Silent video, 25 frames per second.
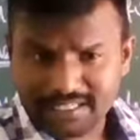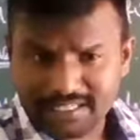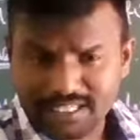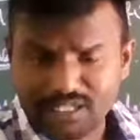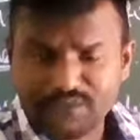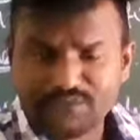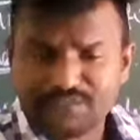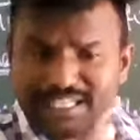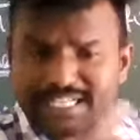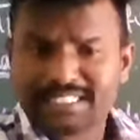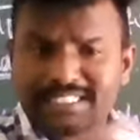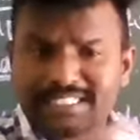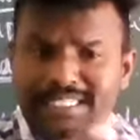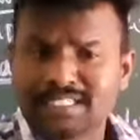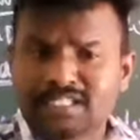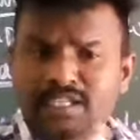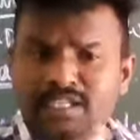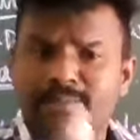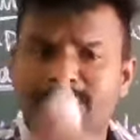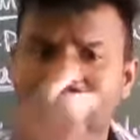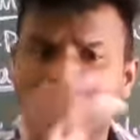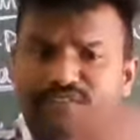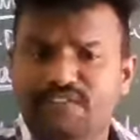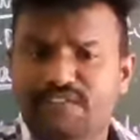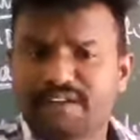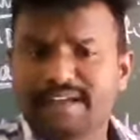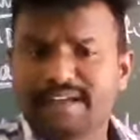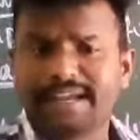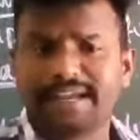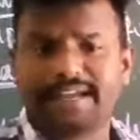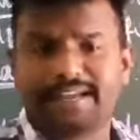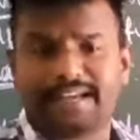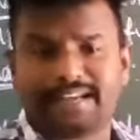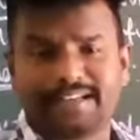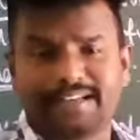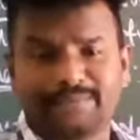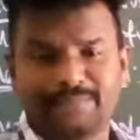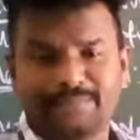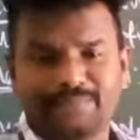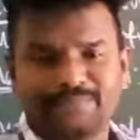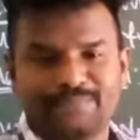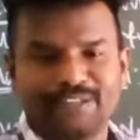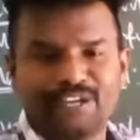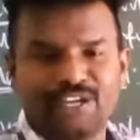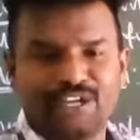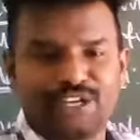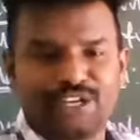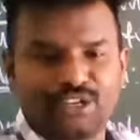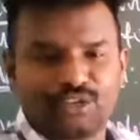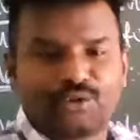If that system is failed,
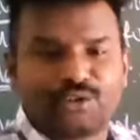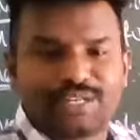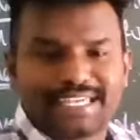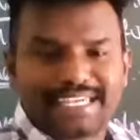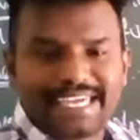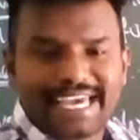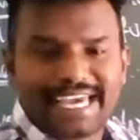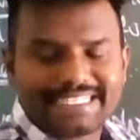uric